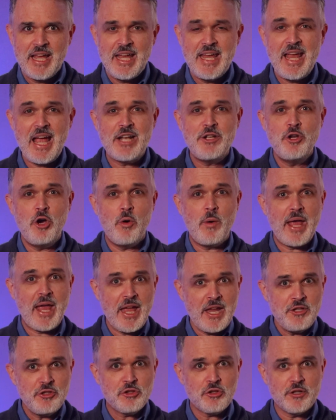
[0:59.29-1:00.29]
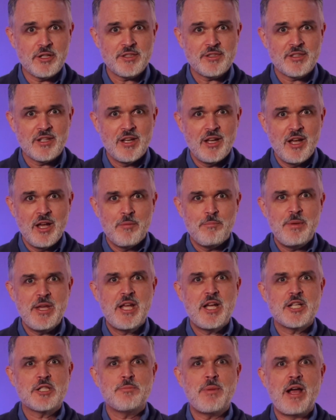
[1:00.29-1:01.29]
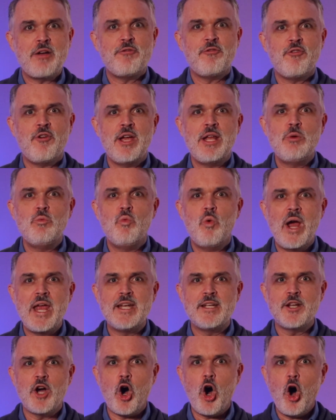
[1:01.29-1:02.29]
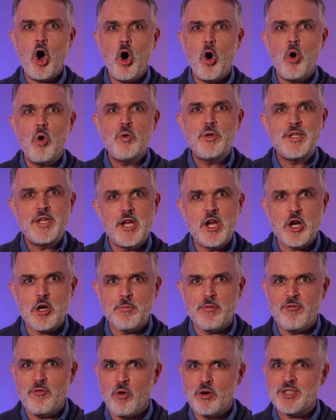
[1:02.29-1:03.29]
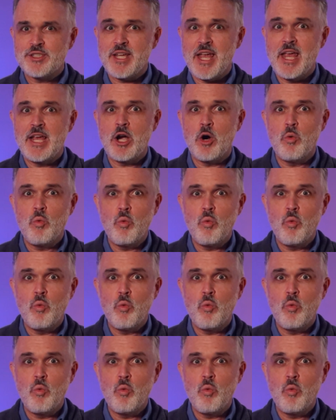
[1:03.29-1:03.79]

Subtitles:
He had no interest because my friend waited a whole year before saying a